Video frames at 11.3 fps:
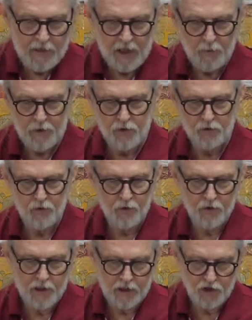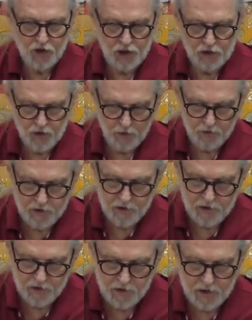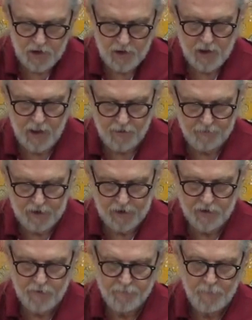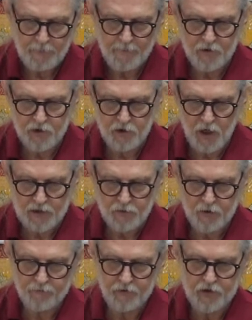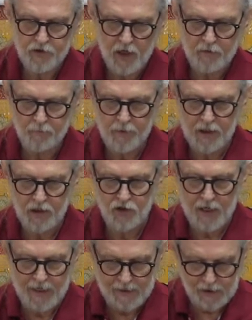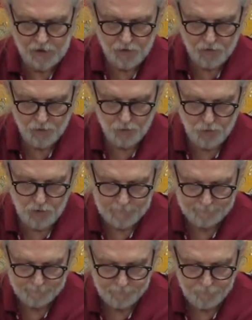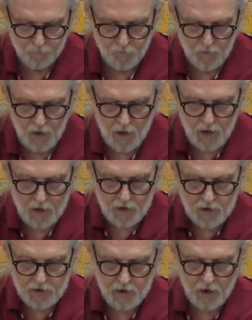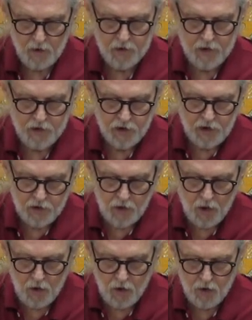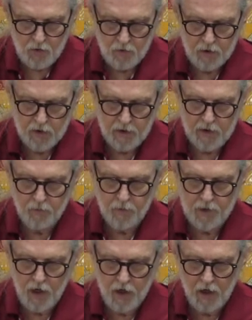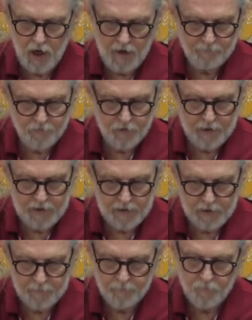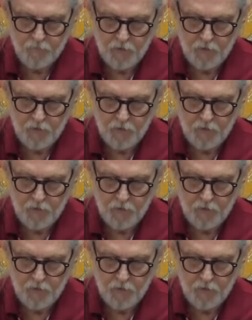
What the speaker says: Then we do the Chito. This is the covenant. There's a cross-reference on page 82. So the Chito that we are offering